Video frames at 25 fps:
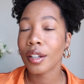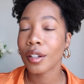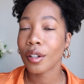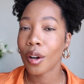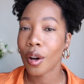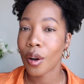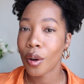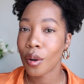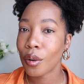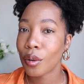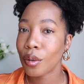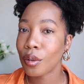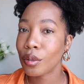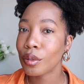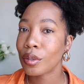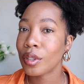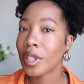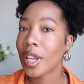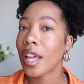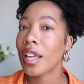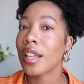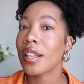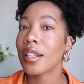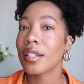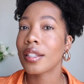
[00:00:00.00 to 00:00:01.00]
code
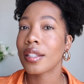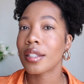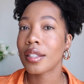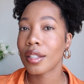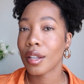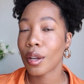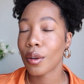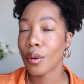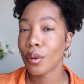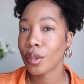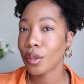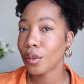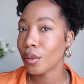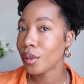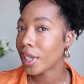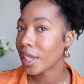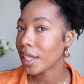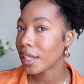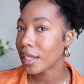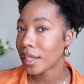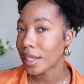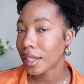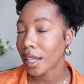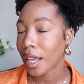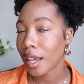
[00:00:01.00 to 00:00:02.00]
so you
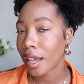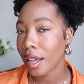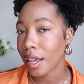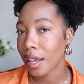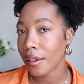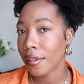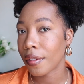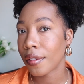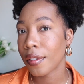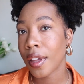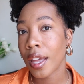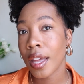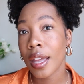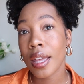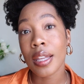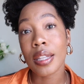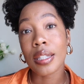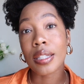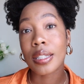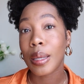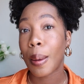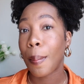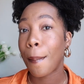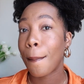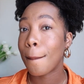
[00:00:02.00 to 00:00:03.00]
can save
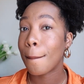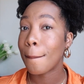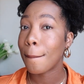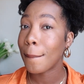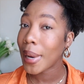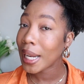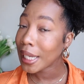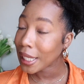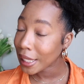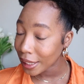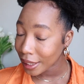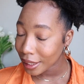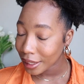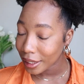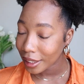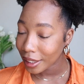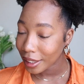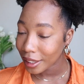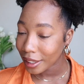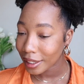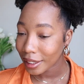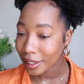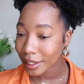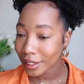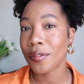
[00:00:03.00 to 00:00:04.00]
some money.
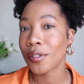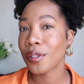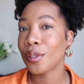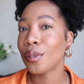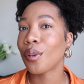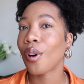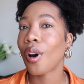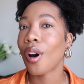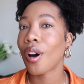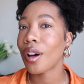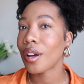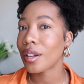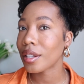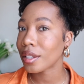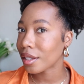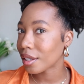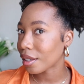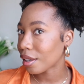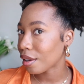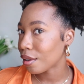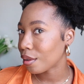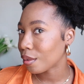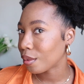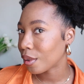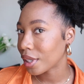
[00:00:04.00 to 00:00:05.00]
If you
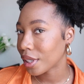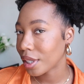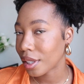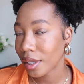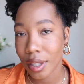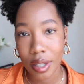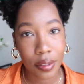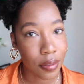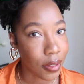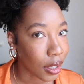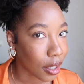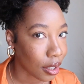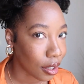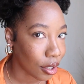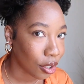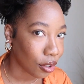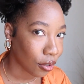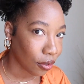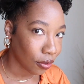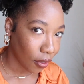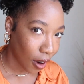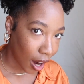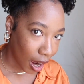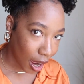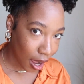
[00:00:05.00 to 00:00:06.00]
also want to give it a
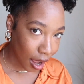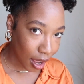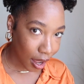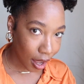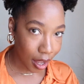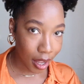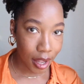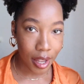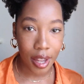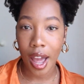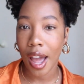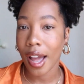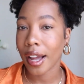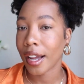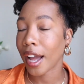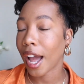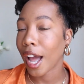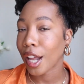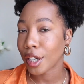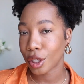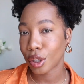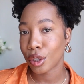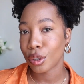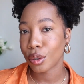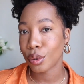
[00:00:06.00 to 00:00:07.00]
try, I
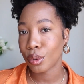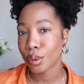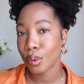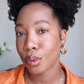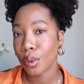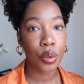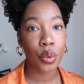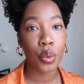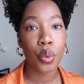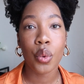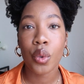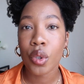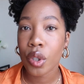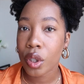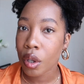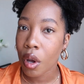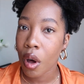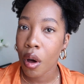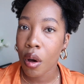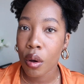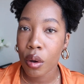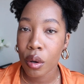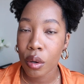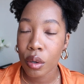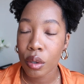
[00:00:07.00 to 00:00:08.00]
got you. Use
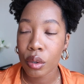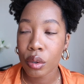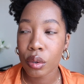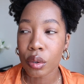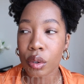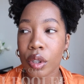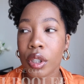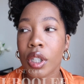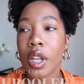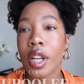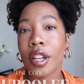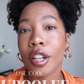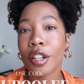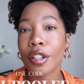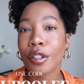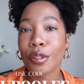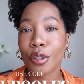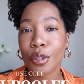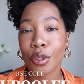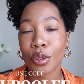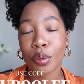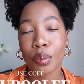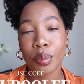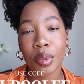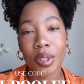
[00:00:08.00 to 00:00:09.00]
code
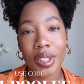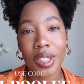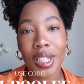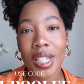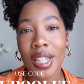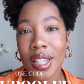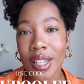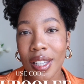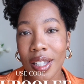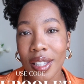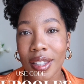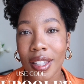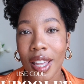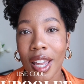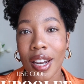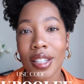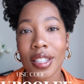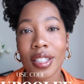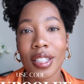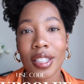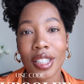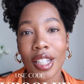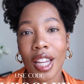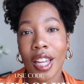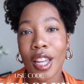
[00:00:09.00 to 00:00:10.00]
Jubilee, that
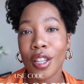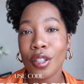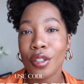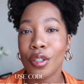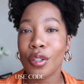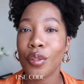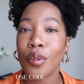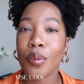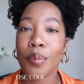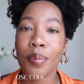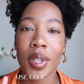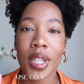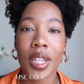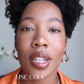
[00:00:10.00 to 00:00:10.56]
is Jubolee,